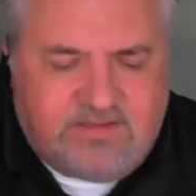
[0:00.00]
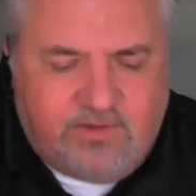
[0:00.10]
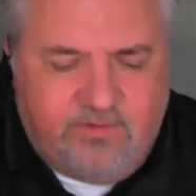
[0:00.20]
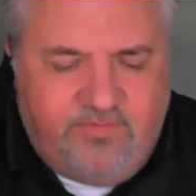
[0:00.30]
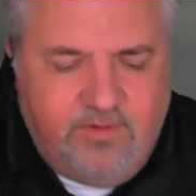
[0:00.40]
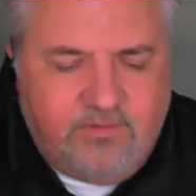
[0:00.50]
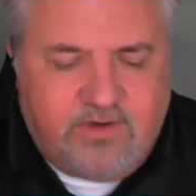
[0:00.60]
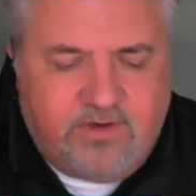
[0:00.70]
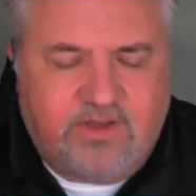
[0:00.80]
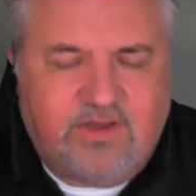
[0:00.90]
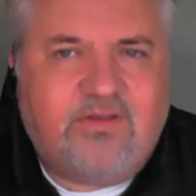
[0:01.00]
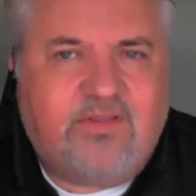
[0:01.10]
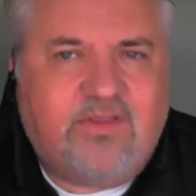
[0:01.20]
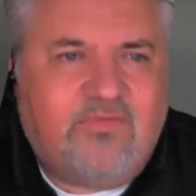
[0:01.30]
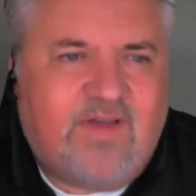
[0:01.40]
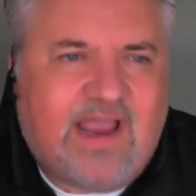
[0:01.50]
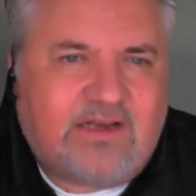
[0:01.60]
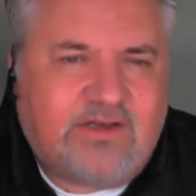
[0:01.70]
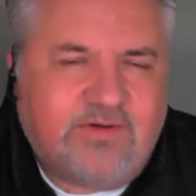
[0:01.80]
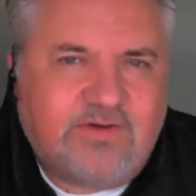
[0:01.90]
Yeah, so if you look at the the
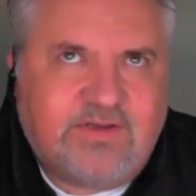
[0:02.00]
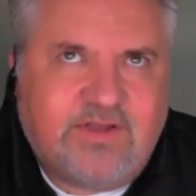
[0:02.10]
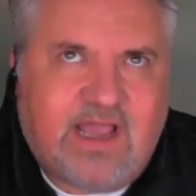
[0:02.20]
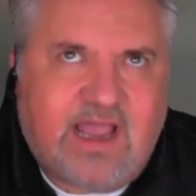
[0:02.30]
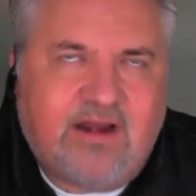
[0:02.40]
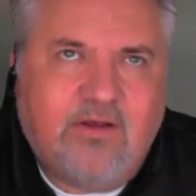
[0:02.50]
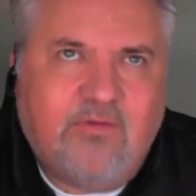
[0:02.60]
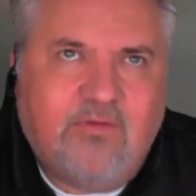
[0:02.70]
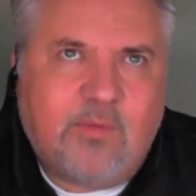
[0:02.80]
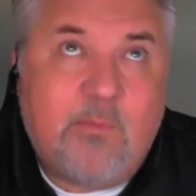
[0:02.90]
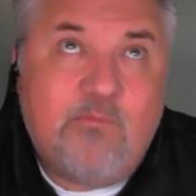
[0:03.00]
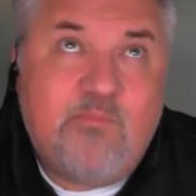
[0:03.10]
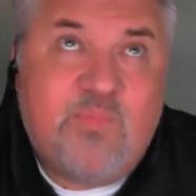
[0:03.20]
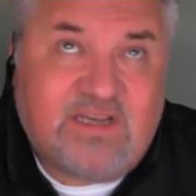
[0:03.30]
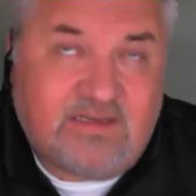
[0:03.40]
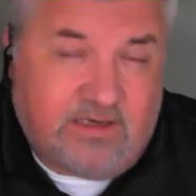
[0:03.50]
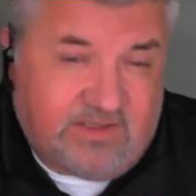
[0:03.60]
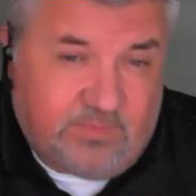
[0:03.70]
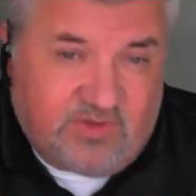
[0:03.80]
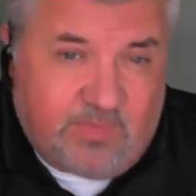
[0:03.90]
factors that, from a
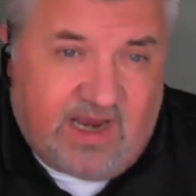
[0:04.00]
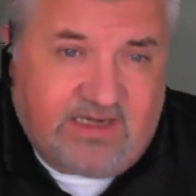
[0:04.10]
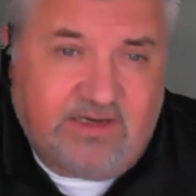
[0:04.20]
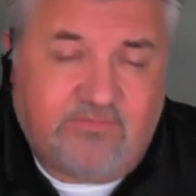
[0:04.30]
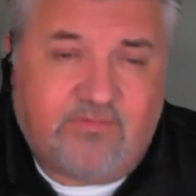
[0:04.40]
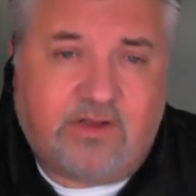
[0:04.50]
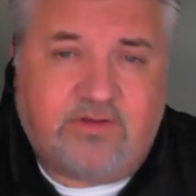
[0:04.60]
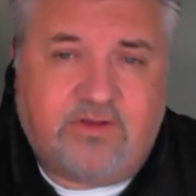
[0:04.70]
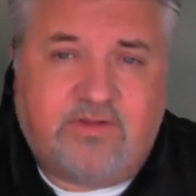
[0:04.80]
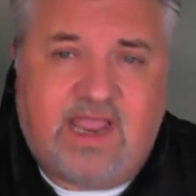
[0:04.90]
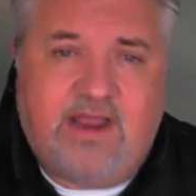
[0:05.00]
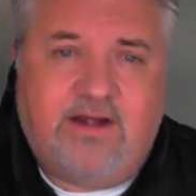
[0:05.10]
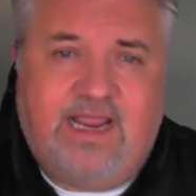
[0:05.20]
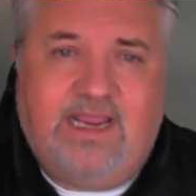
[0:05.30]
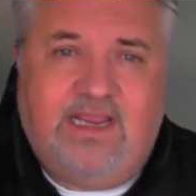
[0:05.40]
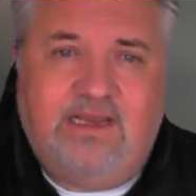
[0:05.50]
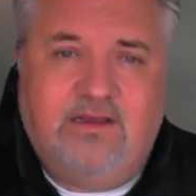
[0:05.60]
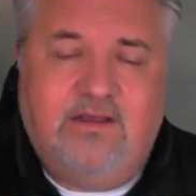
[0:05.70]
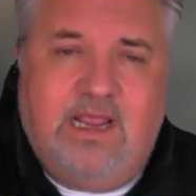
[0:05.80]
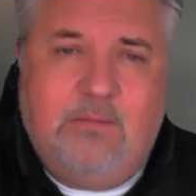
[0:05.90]
business perspective, rather than
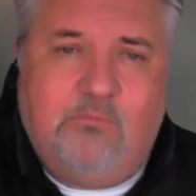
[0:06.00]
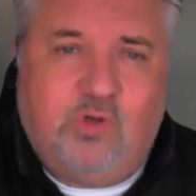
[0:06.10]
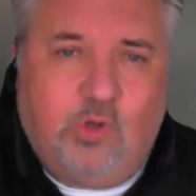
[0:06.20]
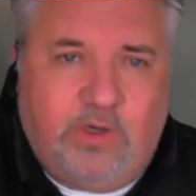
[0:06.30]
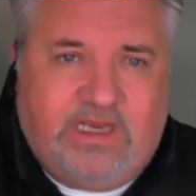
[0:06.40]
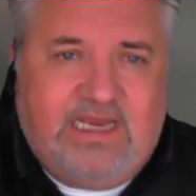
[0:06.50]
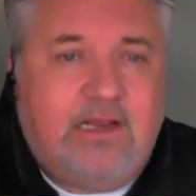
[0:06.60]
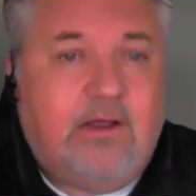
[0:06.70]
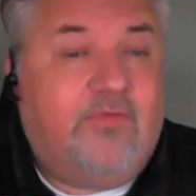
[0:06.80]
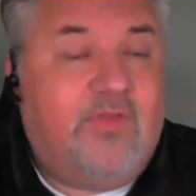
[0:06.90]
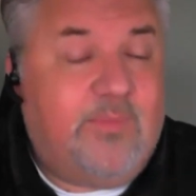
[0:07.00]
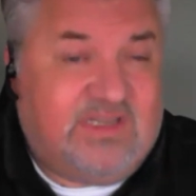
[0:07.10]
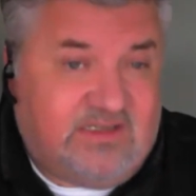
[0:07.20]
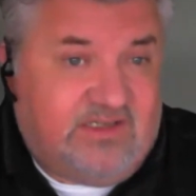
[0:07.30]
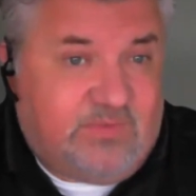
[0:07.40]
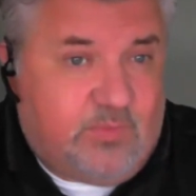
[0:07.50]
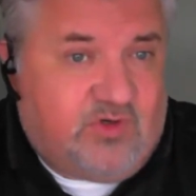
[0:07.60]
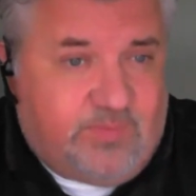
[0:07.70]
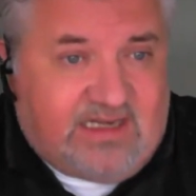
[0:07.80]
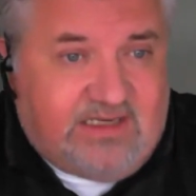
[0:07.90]
a employee of the business
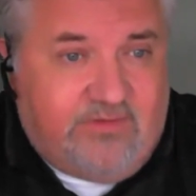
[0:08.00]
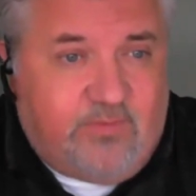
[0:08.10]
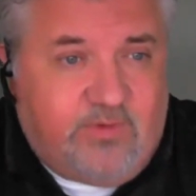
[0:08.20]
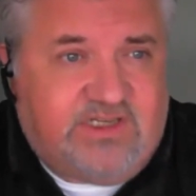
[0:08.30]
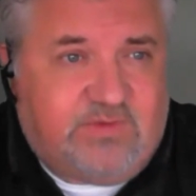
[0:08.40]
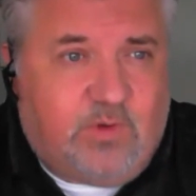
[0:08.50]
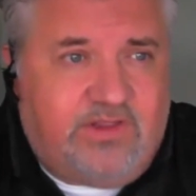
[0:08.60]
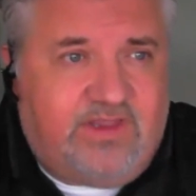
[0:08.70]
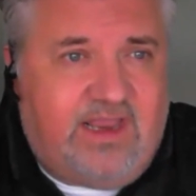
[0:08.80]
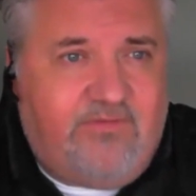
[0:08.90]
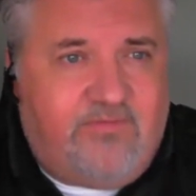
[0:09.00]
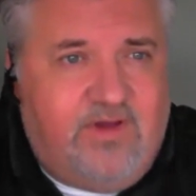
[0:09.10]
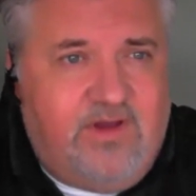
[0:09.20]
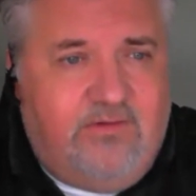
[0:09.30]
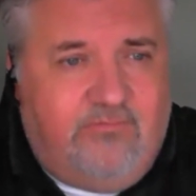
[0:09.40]
perspective, which is what they've